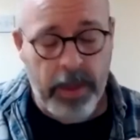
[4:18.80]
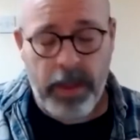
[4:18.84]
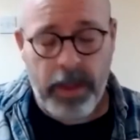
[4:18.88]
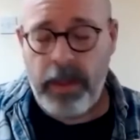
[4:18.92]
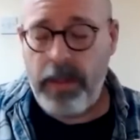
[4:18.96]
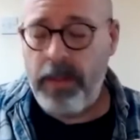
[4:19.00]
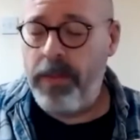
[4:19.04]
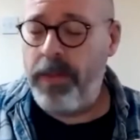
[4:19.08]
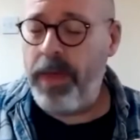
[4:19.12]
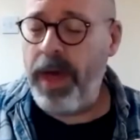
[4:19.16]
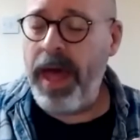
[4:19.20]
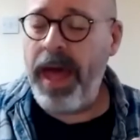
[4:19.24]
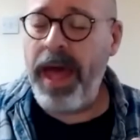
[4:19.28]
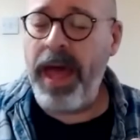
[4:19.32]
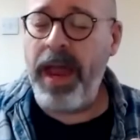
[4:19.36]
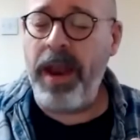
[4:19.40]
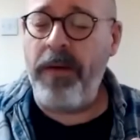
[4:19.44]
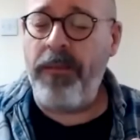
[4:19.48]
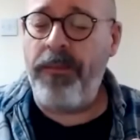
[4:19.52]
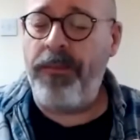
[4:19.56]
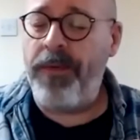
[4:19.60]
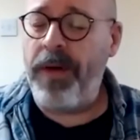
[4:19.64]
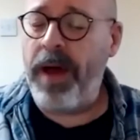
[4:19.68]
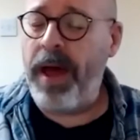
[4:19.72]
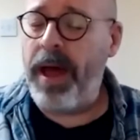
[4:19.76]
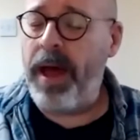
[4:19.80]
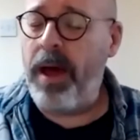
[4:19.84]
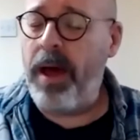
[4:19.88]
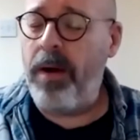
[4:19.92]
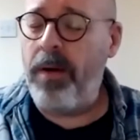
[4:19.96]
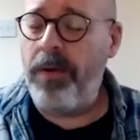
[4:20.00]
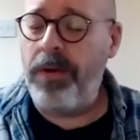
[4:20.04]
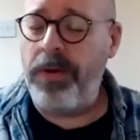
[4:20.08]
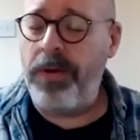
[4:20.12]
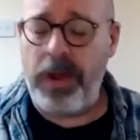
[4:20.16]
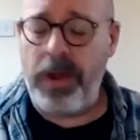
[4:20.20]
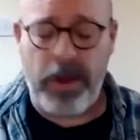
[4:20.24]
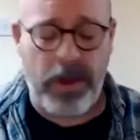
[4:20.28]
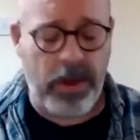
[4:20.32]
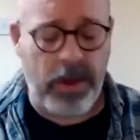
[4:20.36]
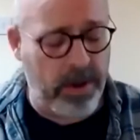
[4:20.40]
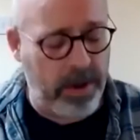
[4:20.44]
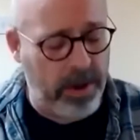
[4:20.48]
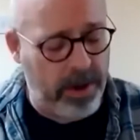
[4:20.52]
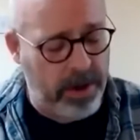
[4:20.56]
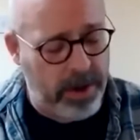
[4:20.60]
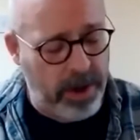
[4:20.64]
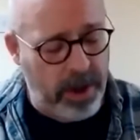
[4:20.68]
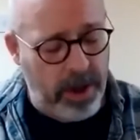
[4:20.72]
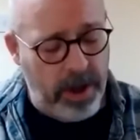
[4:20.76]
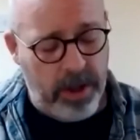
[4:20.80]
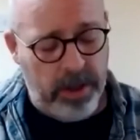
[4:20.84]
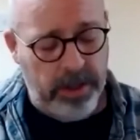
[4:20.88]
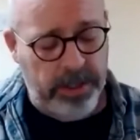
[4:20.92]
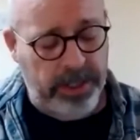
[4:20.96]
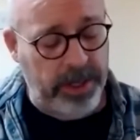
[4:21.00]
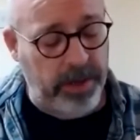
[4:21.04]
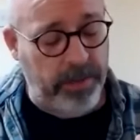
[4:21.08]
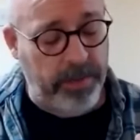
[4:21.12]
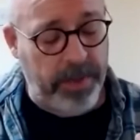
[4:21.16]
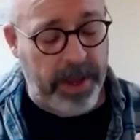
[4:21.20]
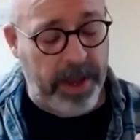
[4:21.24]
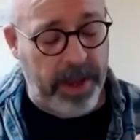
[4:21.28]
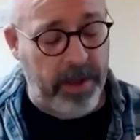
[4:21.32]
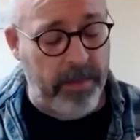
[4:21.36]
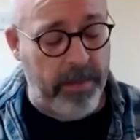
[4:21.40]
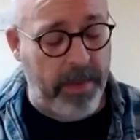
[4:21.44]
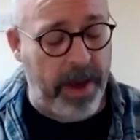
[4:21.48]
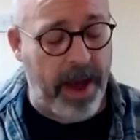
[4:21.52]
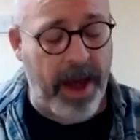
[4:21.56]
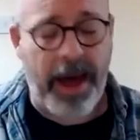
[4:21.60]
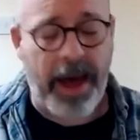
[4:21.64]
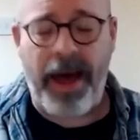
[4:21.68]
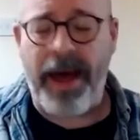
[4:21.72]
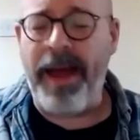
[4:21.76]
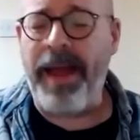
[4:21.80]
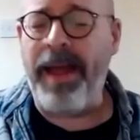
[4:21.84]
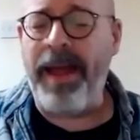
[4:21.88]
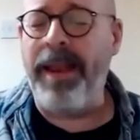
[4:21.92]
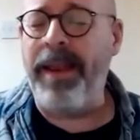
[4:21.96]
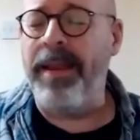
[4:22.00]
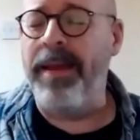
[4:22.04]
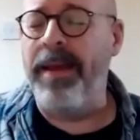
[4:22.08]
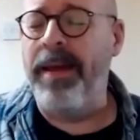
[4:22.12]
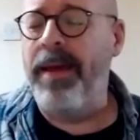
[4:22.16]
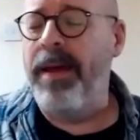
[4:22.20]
Then I found a girl to be mine.